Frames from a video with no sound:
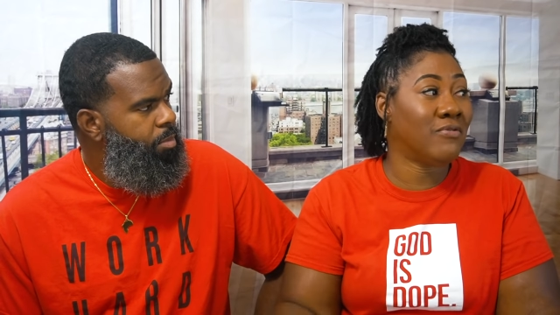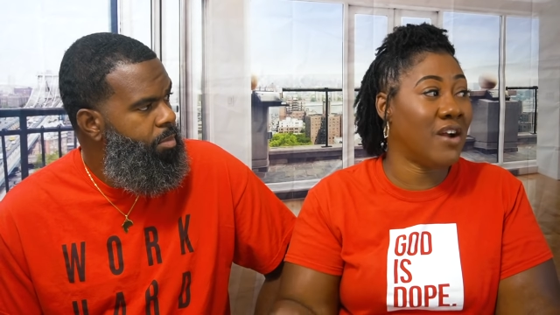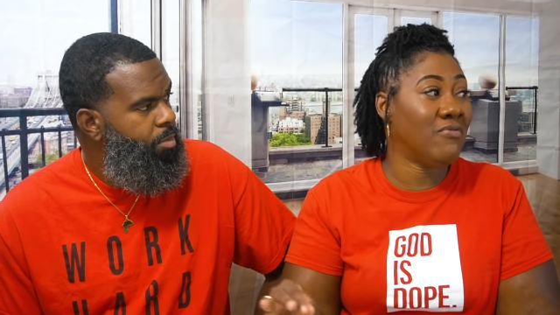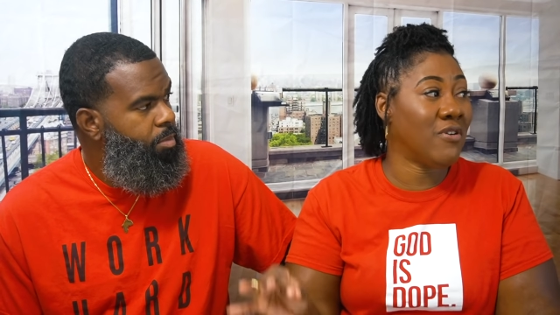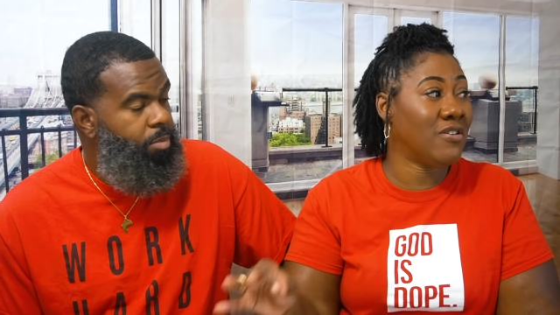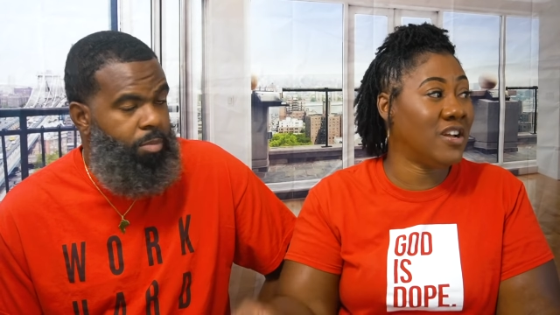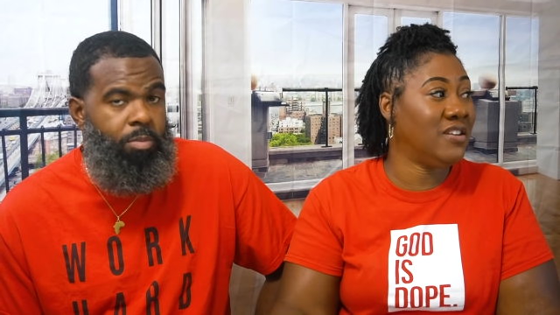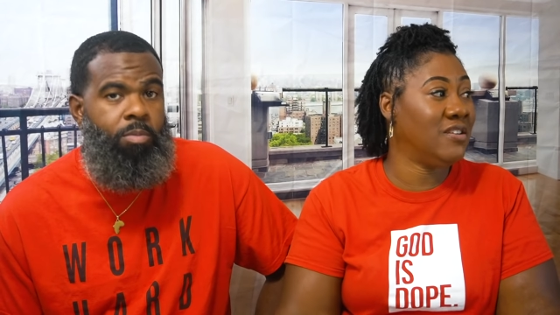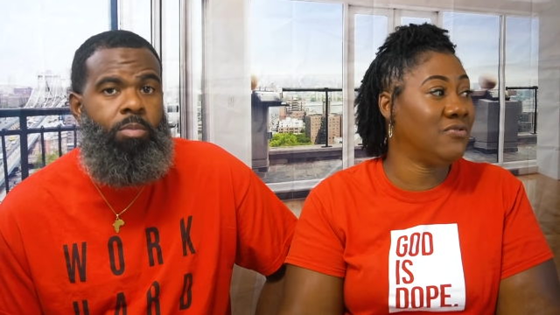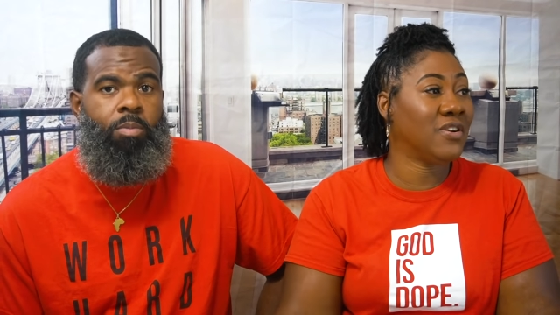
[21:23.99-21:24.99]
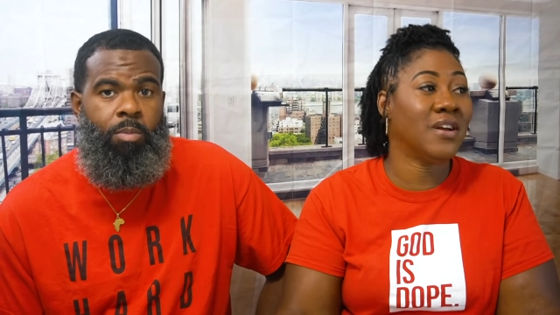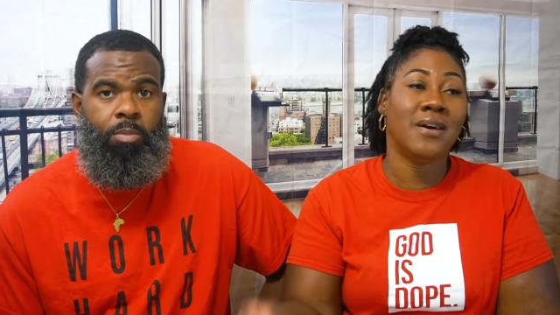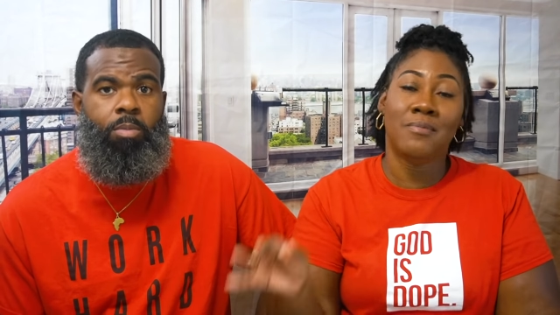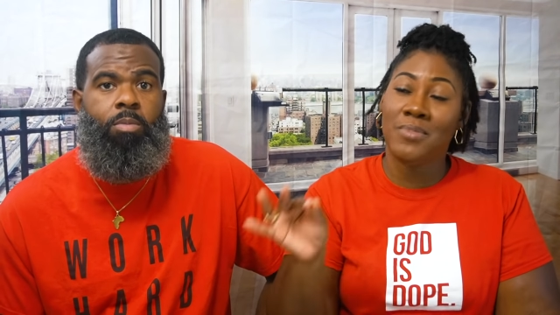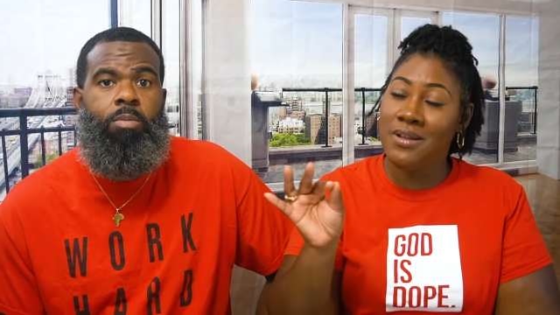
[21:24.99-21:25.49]
Speaker 1: right, wrong, and different,
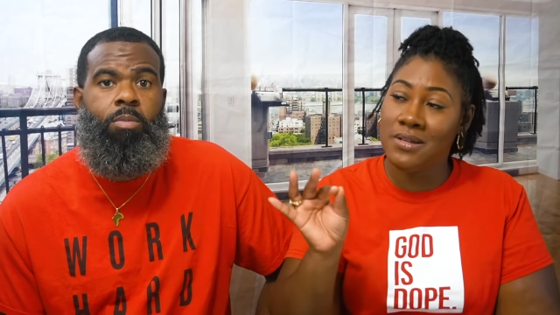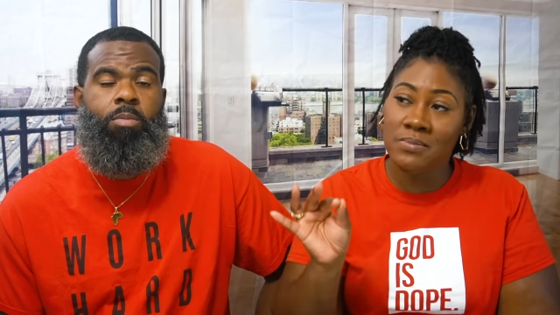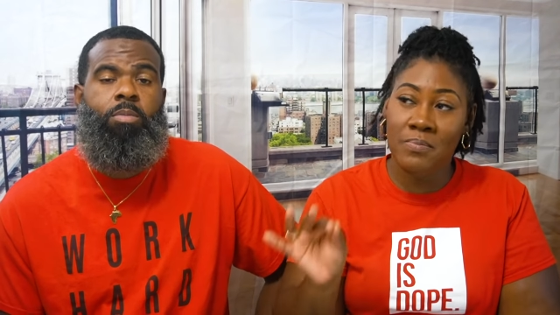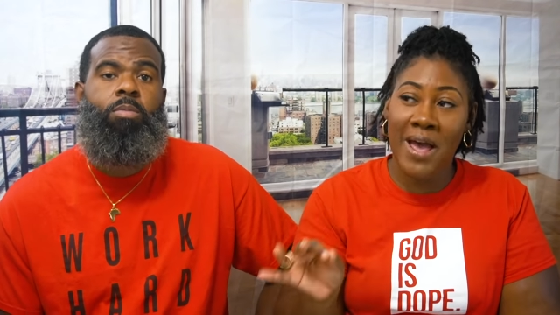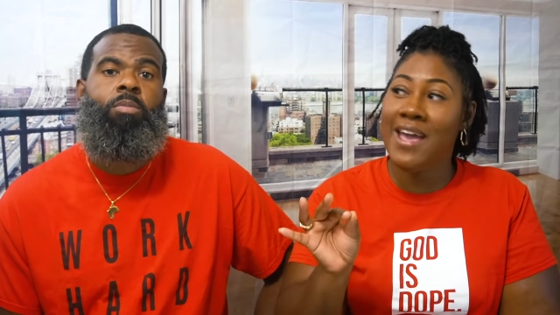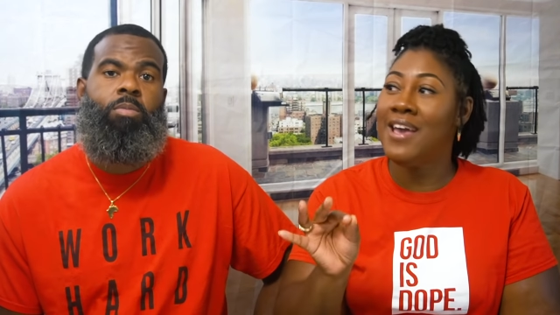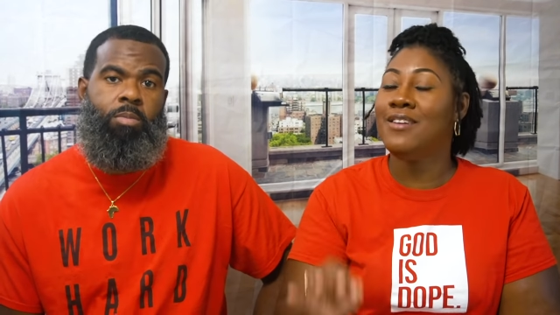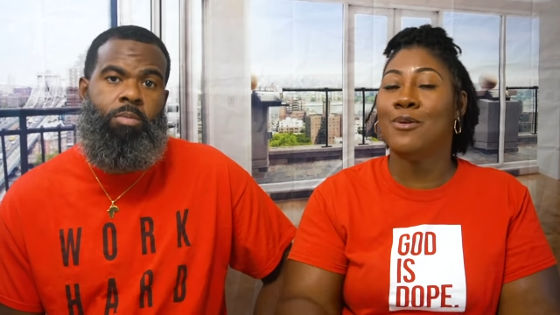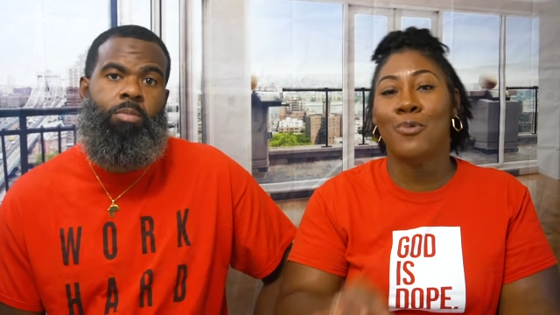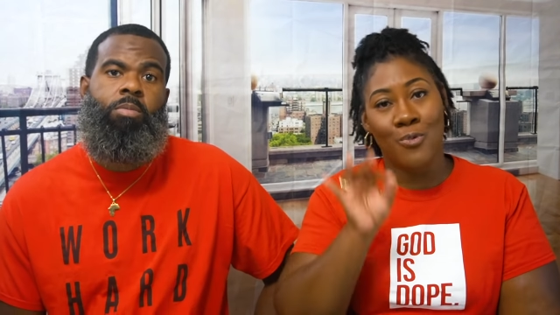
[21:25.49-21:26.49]
but that's bad